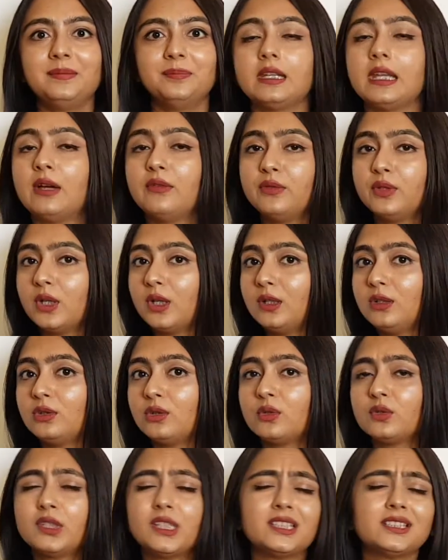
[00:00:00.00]
Now we all
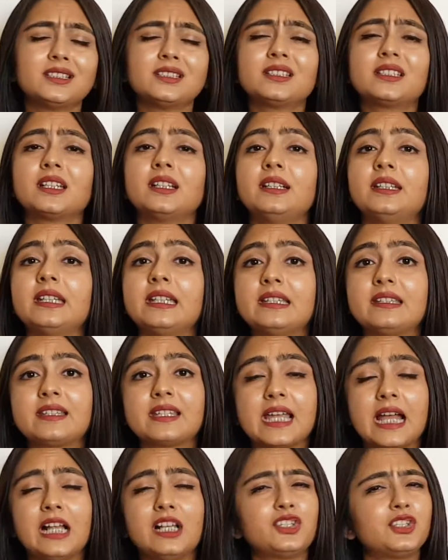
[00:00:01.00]
know that it contains
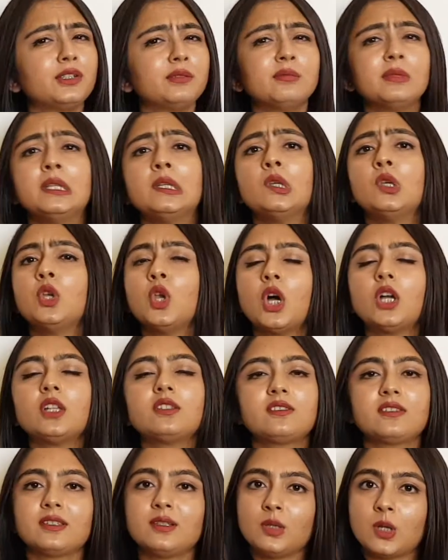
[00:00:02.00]
calcium and
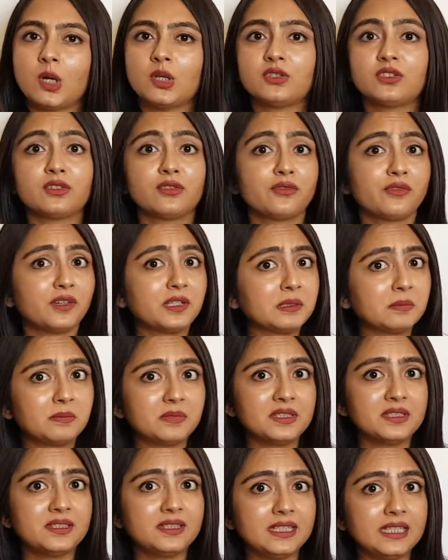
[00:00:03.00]
lots of
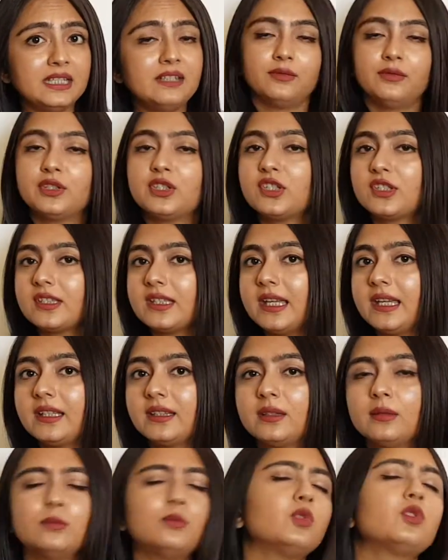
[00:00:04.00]
vitamin C, which is like
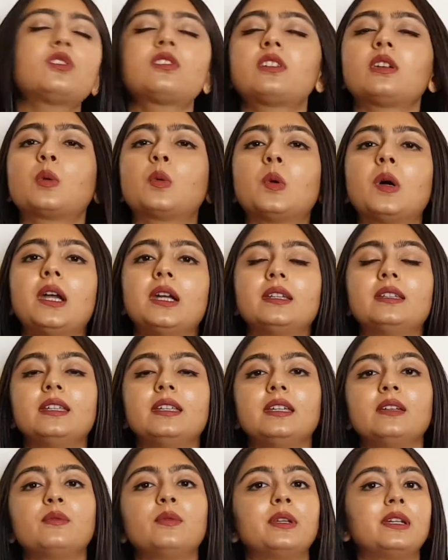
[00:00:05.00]
the most required
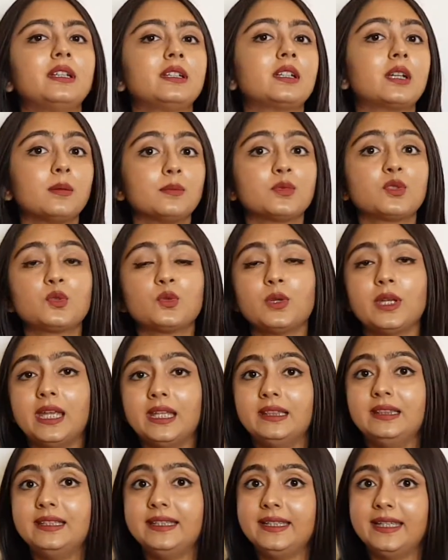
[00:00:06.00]
thing when it comes to
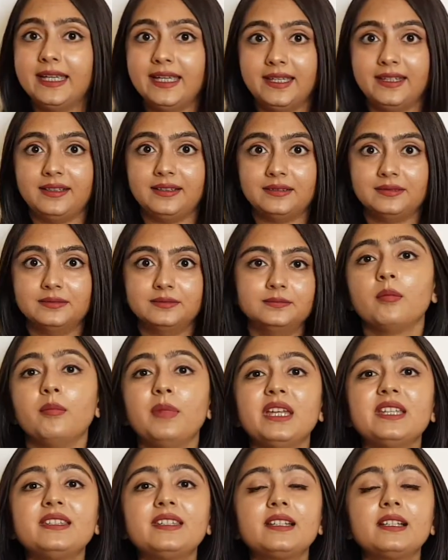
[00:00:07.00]
healthy hair.
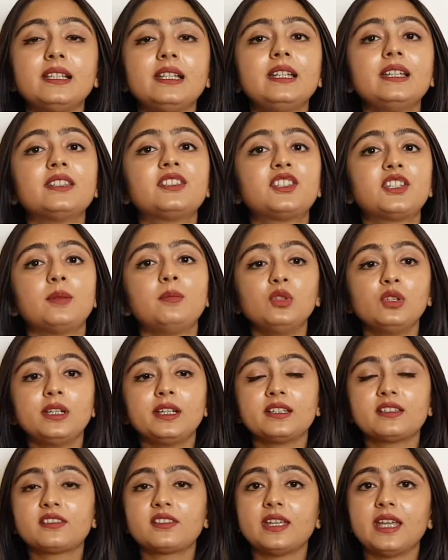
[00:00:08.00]
Basically, it
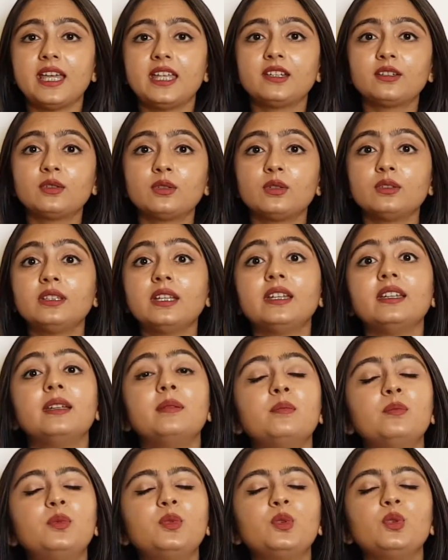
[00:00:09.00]
stimulates the hair growth and
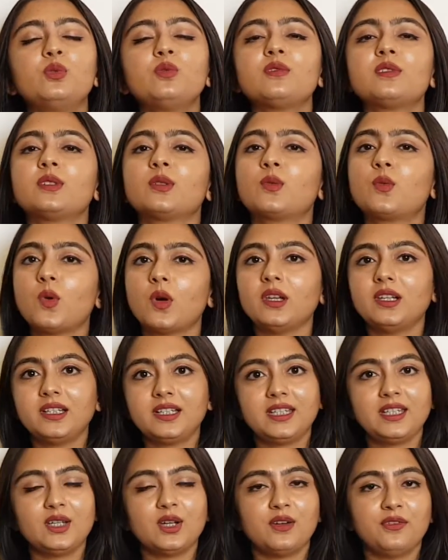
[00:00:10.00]
improves the
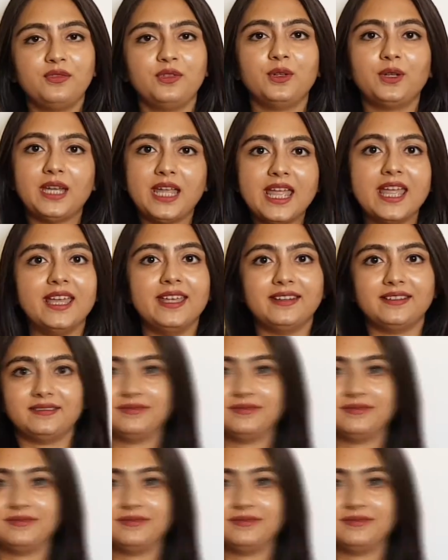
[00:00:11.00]
quality of your hair.